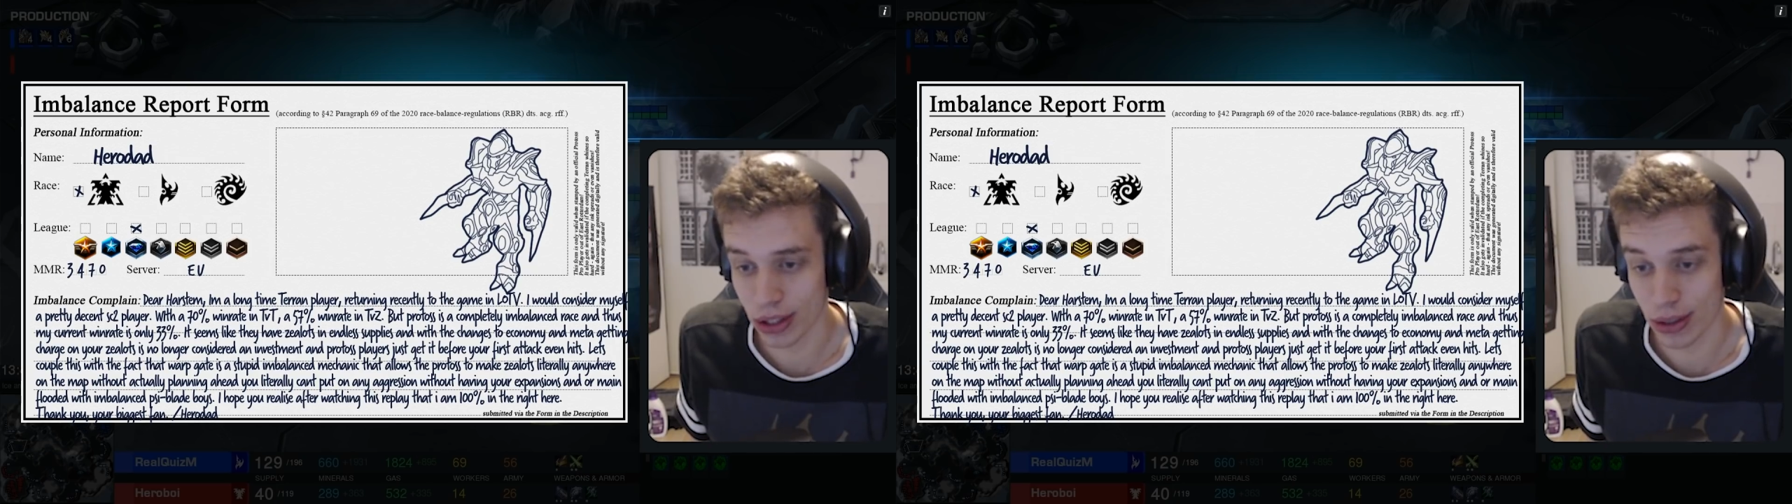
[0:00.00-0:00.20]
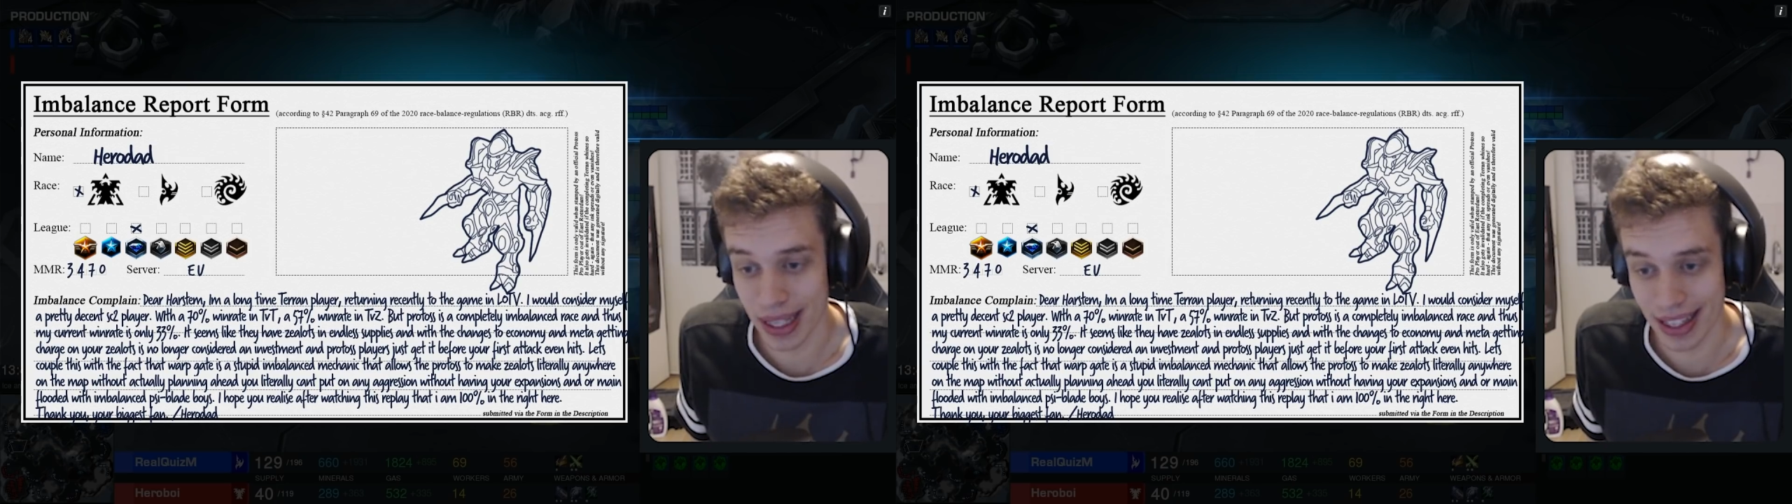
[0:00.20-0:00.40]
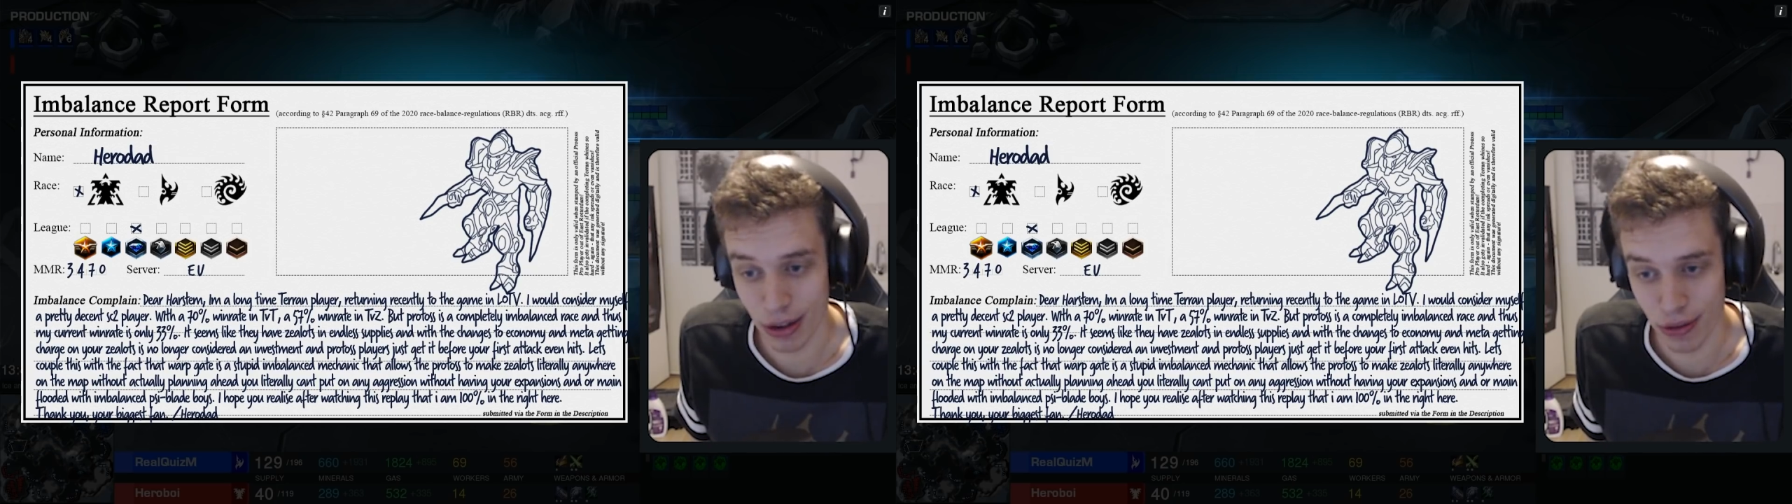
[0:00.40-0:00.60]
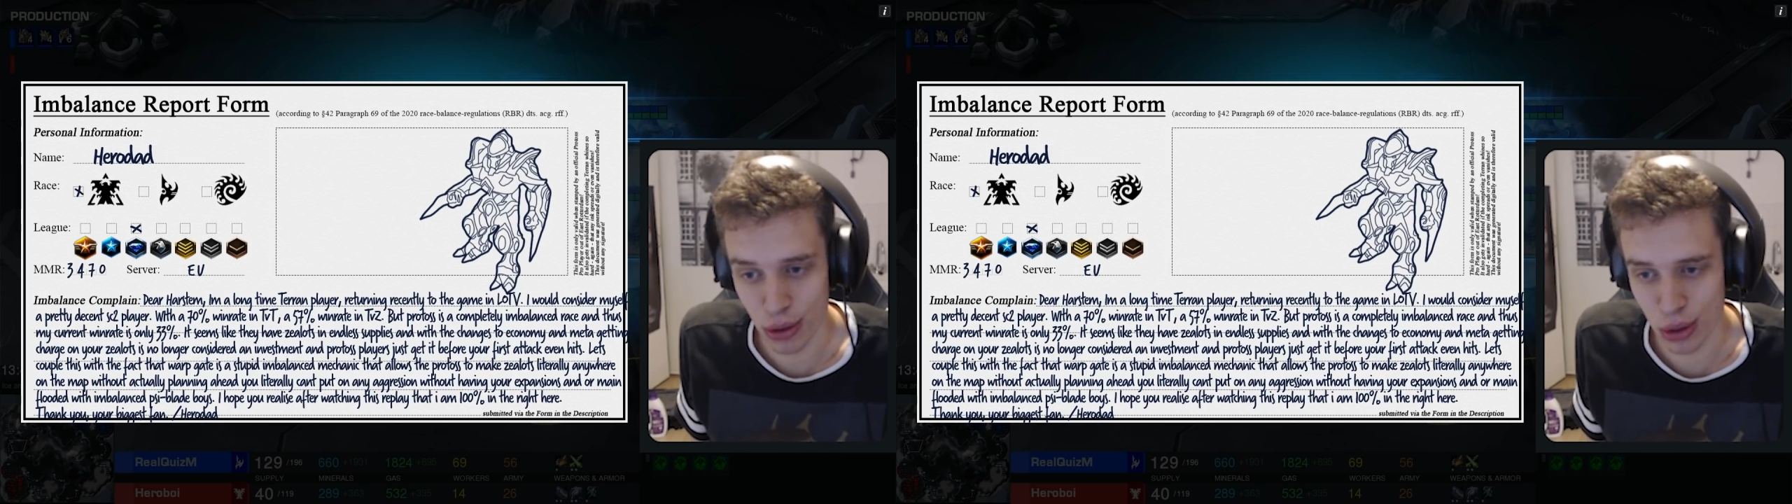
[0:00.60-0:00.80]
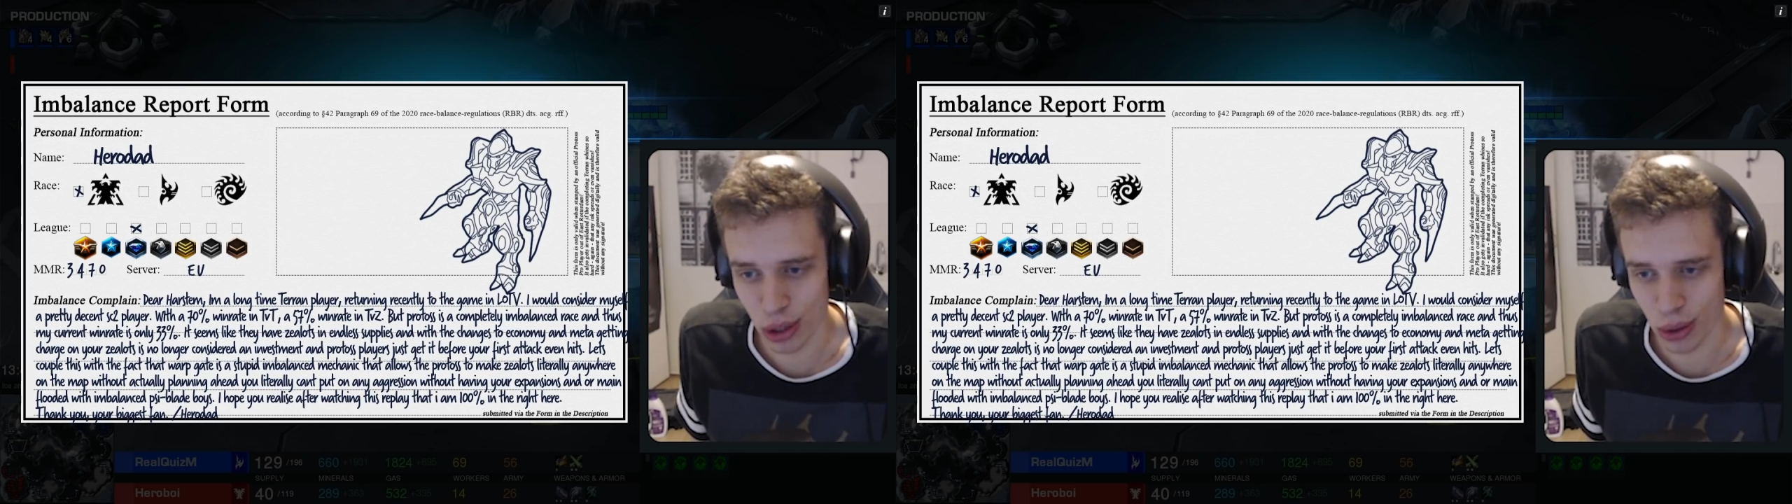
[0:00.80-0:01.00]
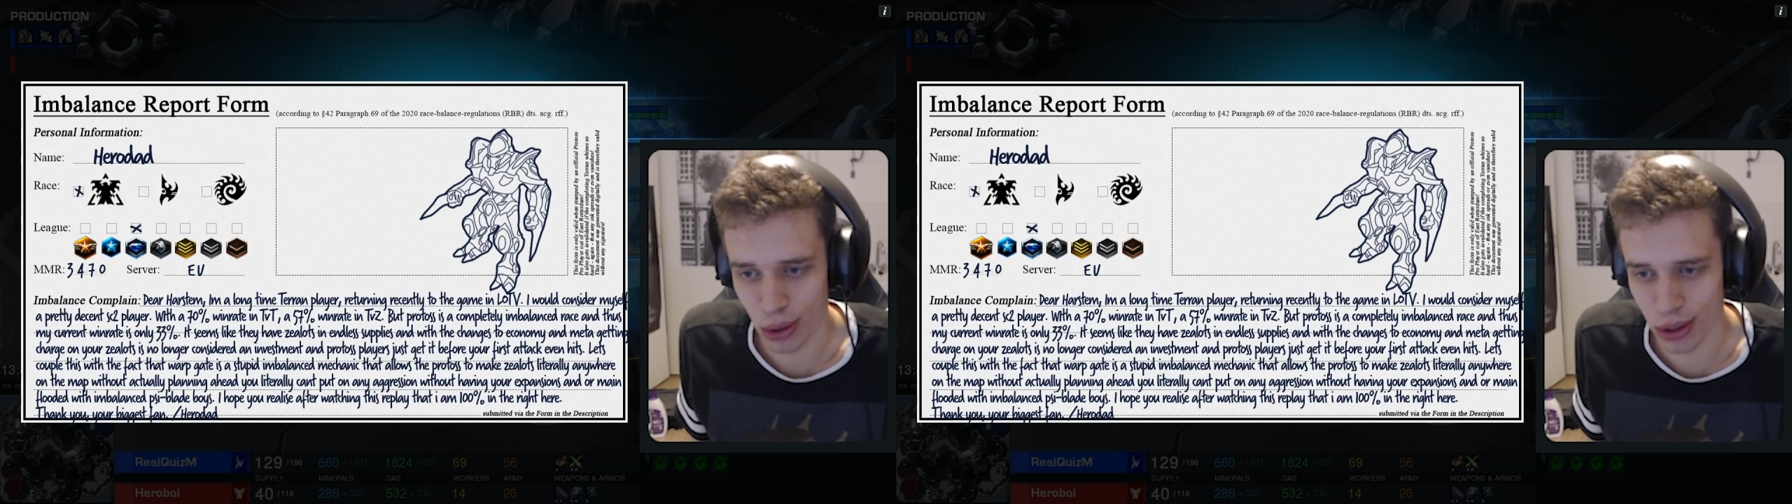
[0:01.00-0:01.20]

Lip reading: You went into Fusion Core,